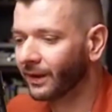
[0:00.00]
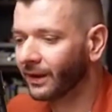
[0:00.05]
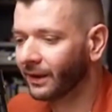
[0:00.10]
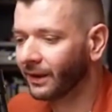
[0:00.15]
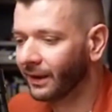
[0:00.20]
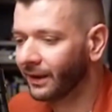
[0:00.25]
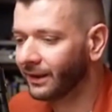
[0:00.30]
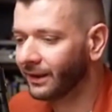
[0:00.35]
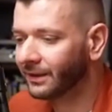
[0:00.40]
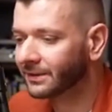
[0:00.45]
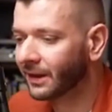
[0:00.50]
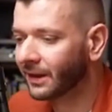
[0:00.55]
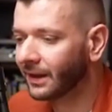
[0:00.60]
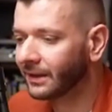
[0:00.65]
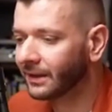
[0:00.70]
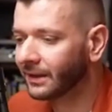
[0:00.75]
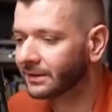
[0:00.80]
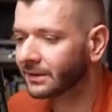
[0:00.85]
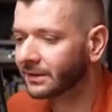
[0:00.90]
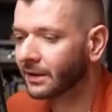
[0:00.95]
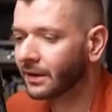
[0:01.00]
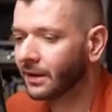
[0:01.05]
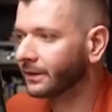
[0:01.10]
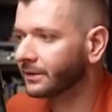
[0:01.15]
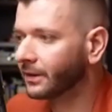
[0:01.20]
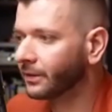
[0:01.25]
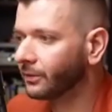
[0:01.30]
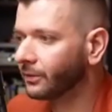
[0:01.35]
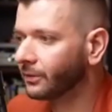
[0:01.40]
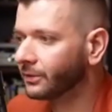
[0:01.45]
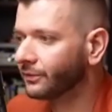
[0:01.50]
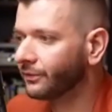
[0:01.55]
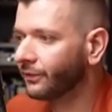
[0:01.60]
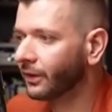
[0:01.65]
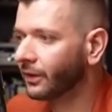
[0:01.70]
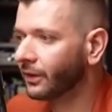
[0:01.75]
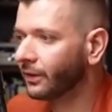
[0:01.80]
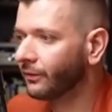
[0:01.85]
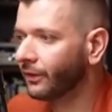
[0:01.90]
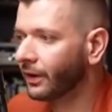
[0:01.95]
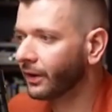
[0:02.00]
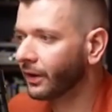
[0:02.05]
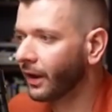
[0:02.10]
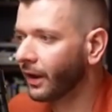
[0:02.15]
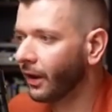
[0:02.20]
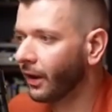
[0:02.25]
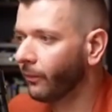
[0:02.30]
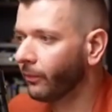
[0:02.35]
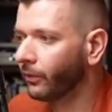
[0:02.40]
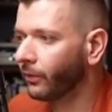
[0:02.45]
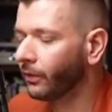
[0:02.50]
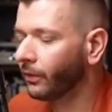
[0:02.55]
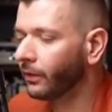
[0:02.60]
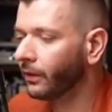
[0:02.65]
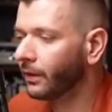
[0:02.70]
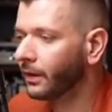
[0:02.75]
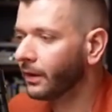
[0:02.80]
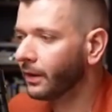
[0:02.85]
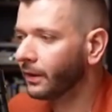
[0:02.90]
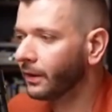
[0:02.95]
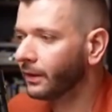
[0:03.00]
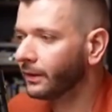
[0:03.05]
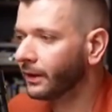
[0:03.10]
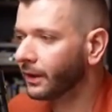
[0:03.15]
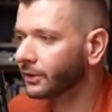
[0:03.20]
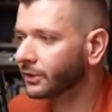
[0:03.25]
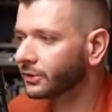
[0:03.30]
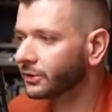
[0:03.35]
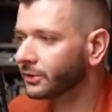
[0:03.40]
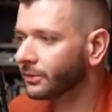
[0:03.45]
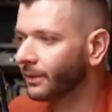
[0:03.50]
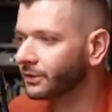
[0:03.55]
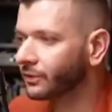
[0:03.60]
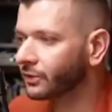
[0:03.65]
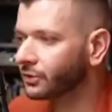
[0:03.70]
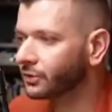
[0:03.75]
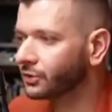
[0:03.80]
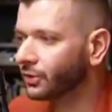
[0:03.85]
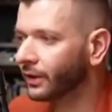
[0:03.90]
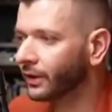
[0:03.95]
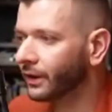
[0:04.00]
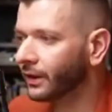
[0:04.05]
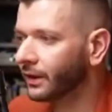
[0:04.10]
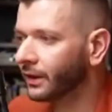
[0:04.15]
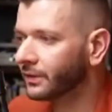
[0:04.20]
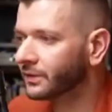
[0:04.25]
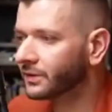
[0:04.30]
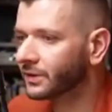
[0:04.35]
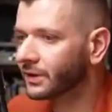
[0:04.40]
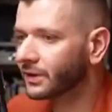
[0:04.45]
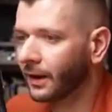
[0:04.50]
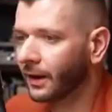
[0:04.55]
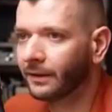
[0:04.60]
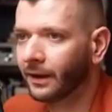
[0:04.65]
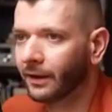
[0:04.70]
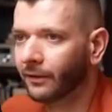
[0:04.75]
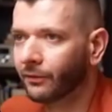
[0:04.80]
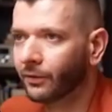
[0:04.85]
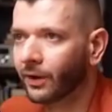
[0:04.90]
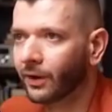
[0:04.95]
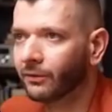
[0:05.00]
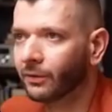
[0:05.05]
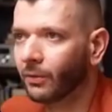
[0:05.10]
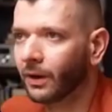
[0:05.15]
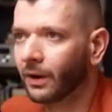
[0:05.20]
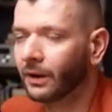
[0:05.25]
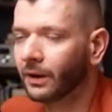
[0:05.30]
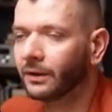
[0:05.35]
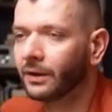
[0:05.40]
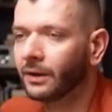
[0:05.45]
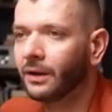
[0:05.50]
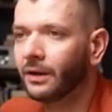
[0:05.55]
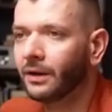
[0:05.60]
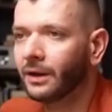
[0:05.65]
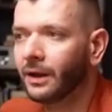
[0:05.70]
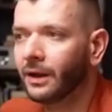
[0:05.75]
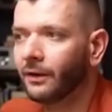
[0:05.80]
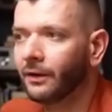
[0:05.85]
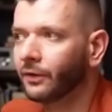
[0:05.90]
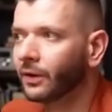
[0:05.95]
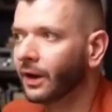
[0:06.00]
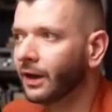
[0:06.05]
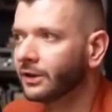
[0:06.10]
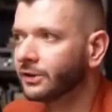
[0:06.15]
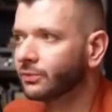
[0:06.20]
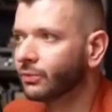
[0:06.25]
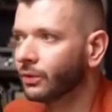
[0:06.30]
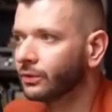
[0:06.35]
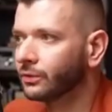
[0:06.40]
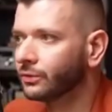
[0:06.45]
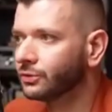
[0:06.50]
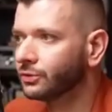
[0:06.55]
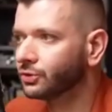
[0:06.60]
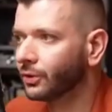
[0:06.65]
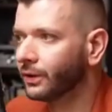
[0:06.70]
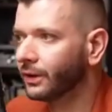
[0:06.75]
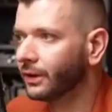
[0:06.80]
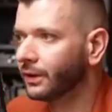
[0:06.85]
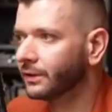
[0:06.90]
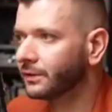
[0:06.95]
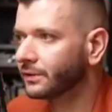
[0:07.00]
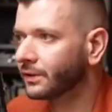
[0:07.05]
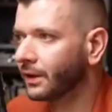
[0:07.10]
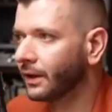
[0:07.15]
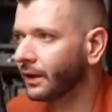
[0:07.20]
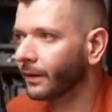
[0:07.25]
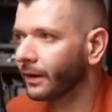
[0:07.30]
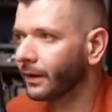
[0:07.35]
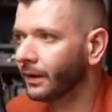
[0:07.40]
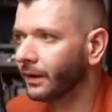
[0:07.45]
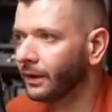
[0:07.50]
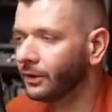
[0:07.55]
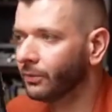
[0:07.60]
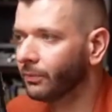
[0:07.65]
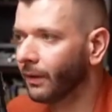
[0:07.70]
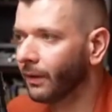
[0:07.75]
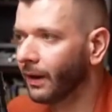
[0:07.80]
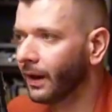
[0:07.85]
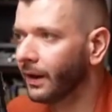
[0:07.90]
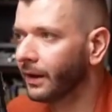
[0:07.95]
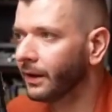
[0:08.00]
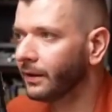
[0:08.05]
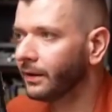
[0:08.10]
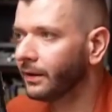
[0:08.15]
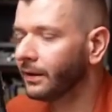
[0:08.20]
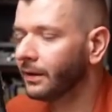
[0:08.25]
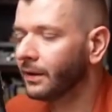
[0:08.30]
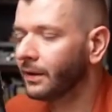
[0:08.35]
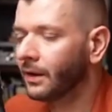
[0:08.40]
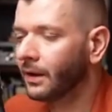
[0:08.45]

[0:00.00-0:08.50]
great insights. I think it was very, very helpful. Thank you so much for joining us. And yeah, for everyone, if you guys want to join us in Dubai,